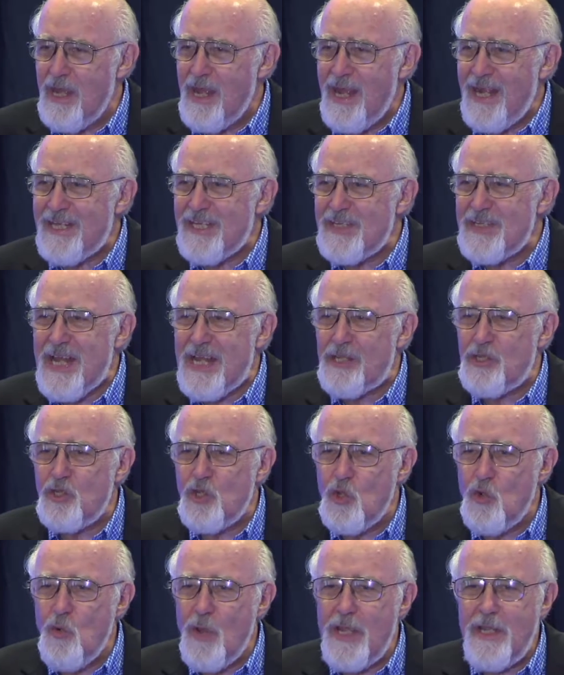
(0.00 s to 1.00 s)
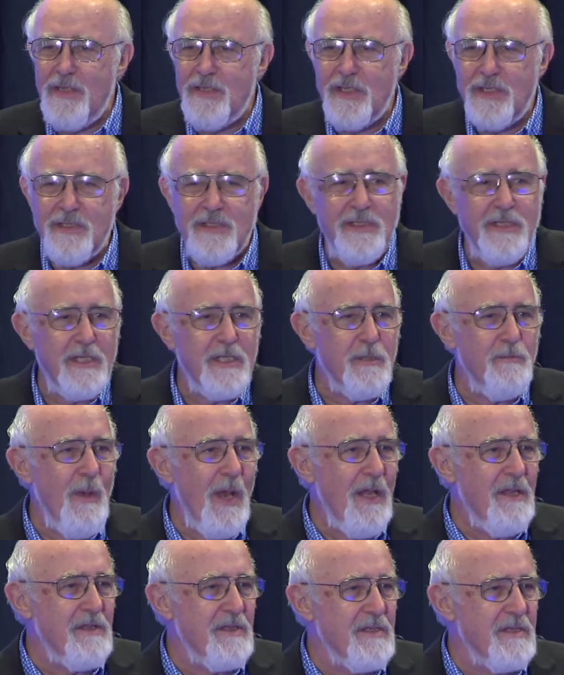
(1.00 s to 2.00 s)
It's not 2 weeks, it's 6
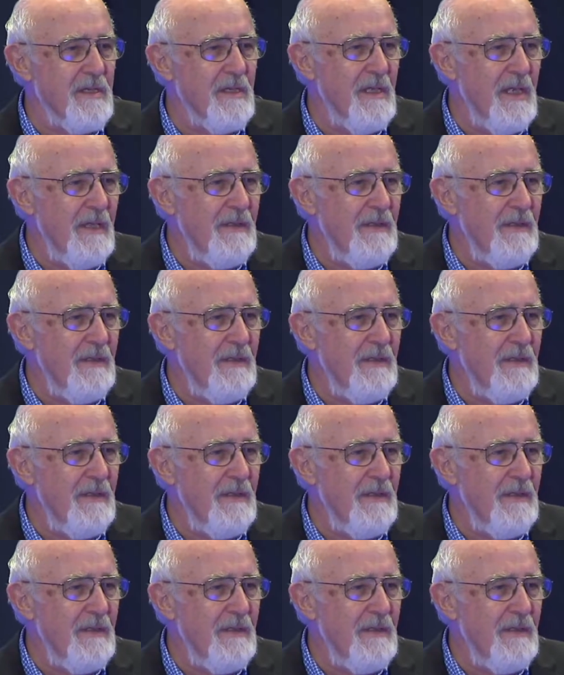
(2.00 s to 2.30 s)
months